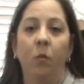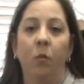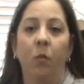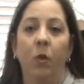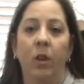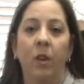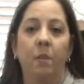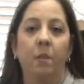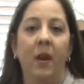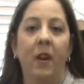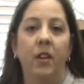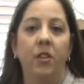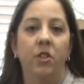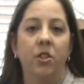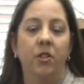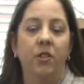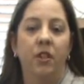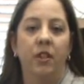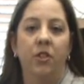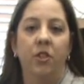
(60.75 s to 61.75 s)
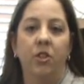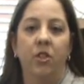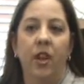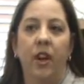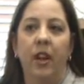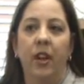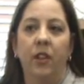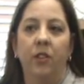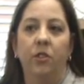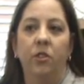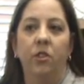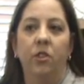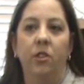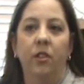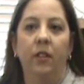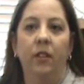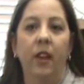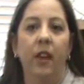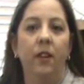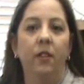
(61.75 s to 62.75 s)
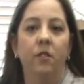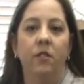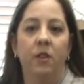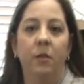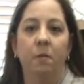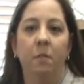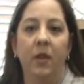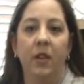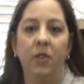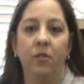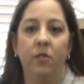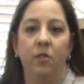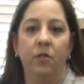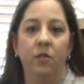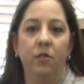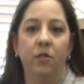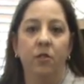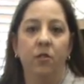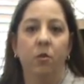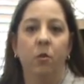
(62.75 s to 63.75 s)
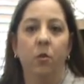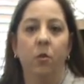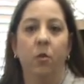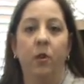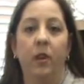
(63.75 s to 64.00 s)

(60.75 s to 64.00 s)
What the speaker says: where you may just exchange letters and pictures through